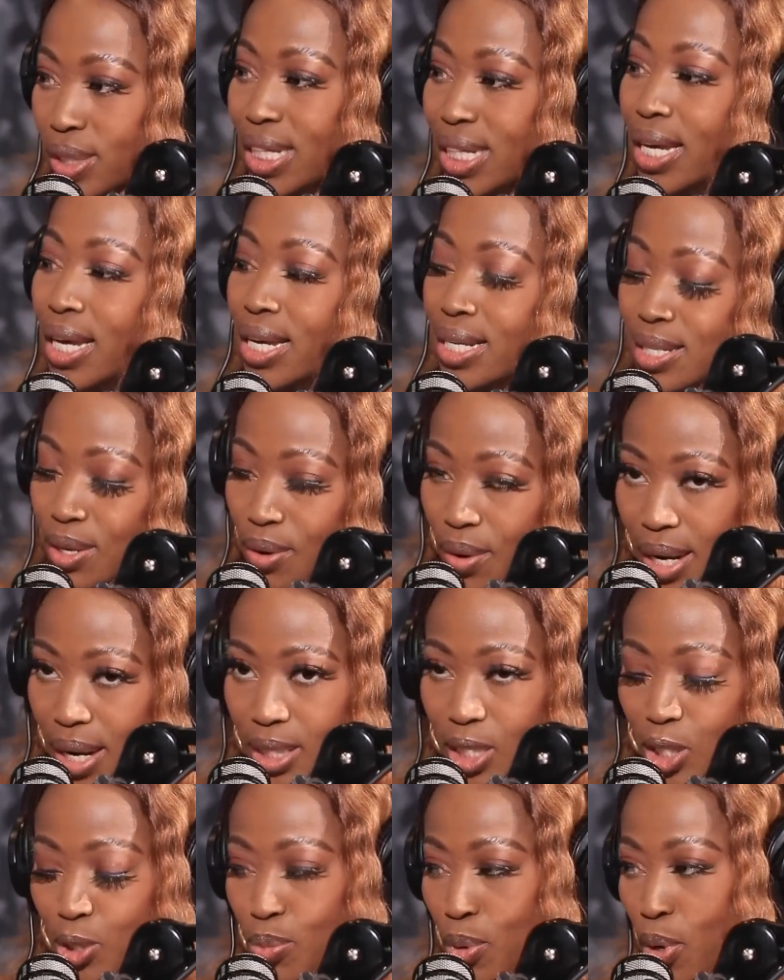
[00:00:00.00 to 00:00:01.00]
Yes, a
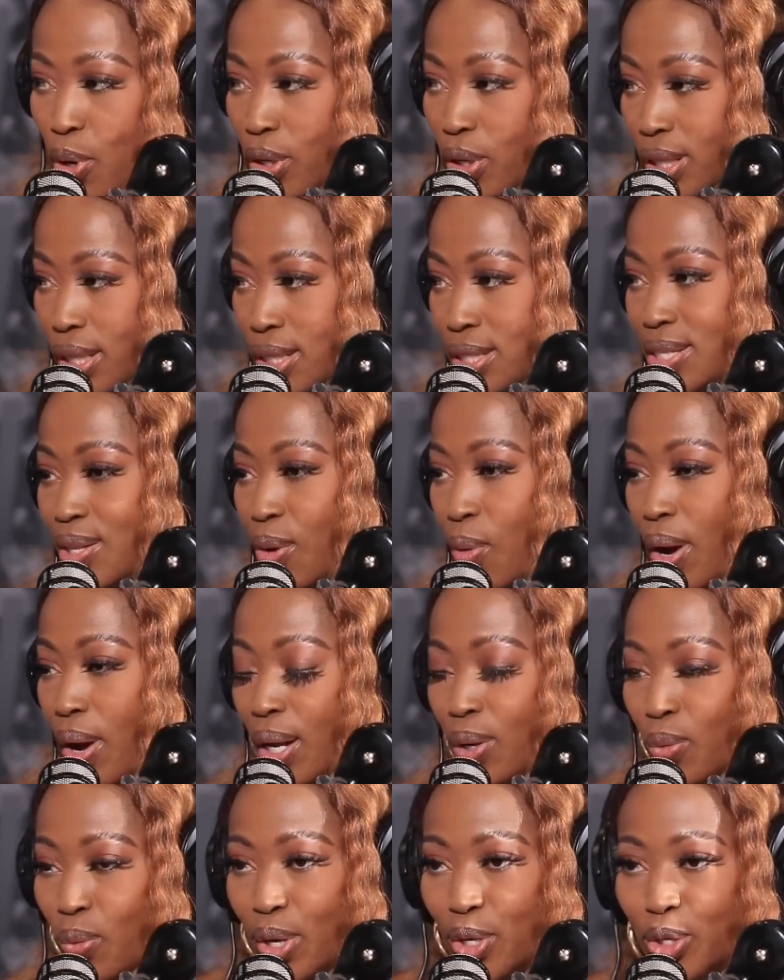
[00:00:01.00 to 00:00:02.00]
writer's block. That's the
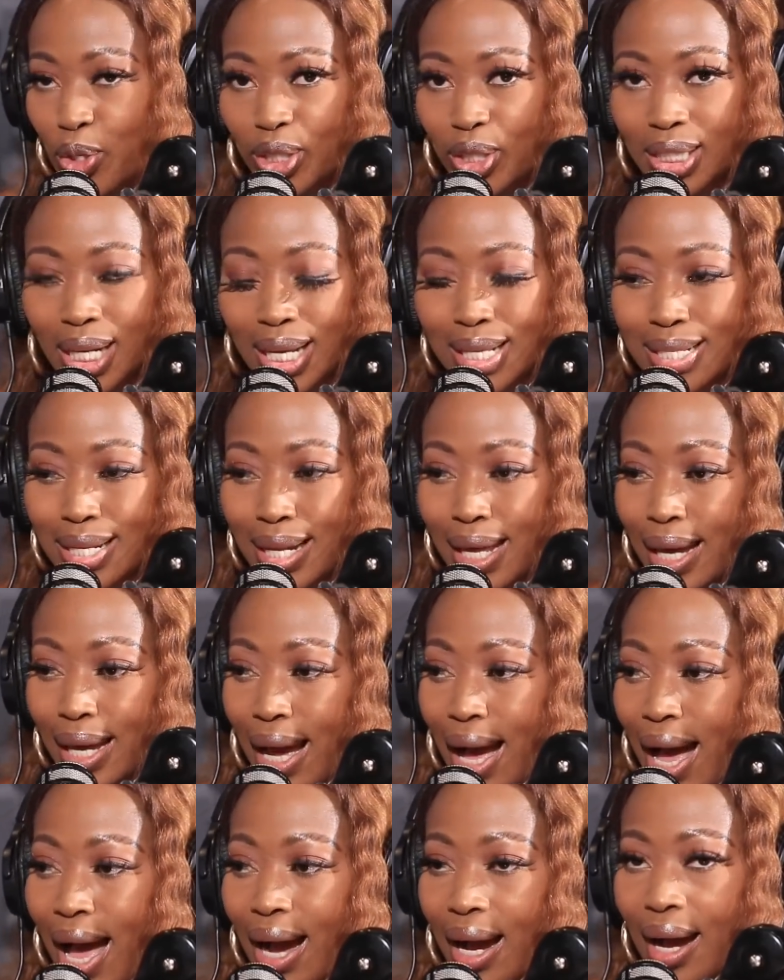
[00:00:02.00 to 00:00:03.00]
one where you're just
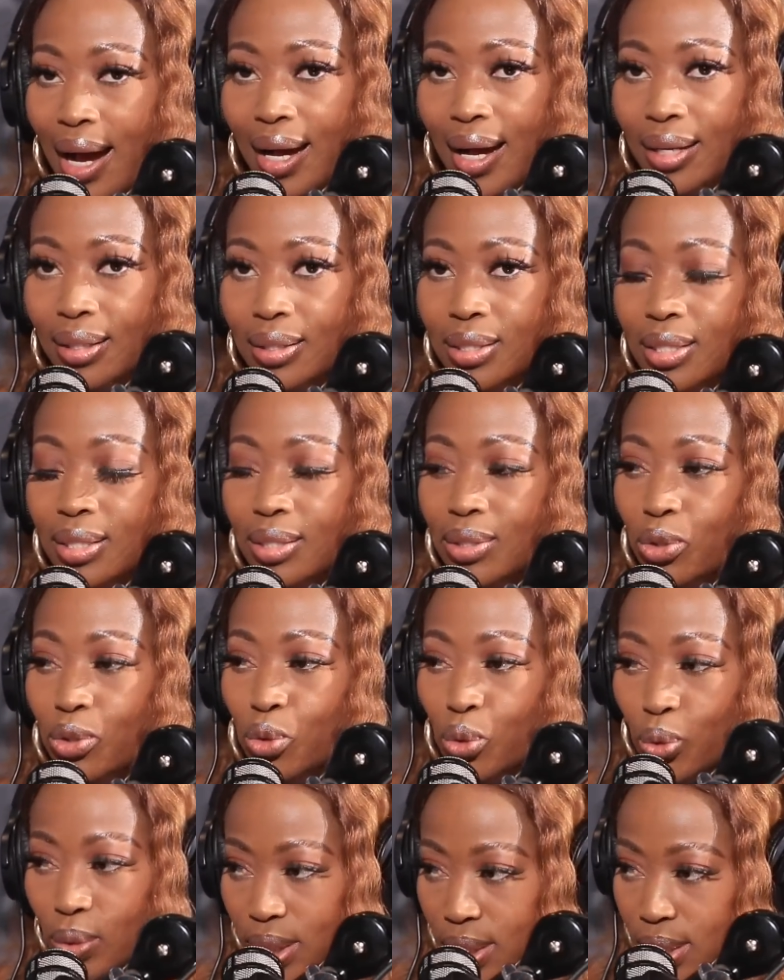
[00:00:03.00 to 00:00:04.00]
like, I can't
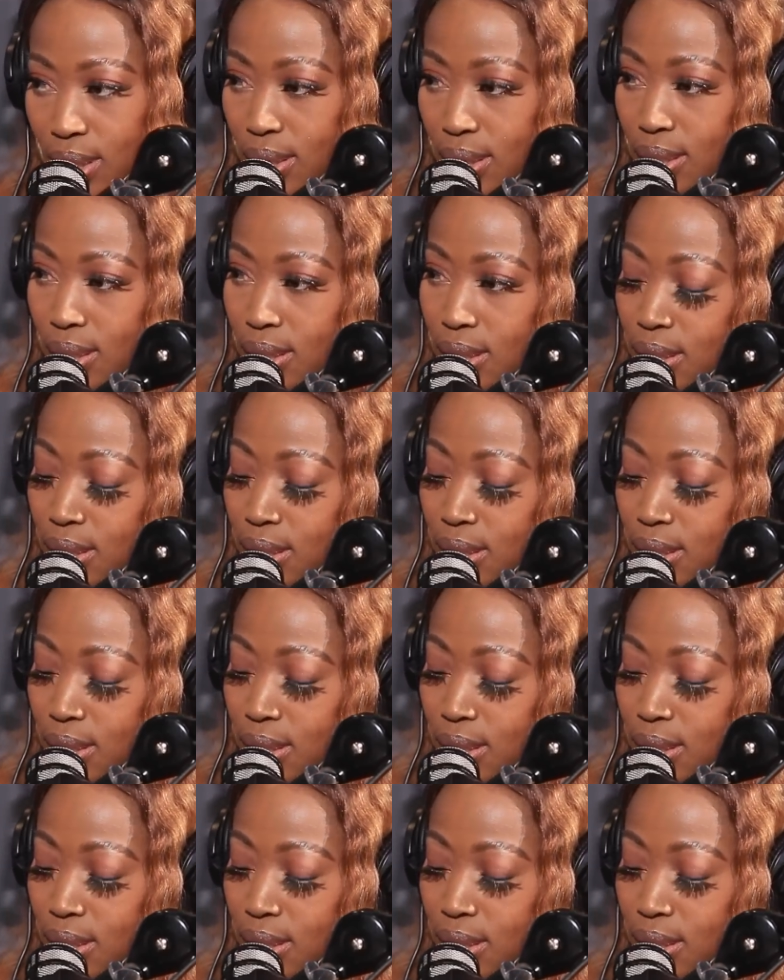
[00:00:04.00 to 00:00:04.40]
do it.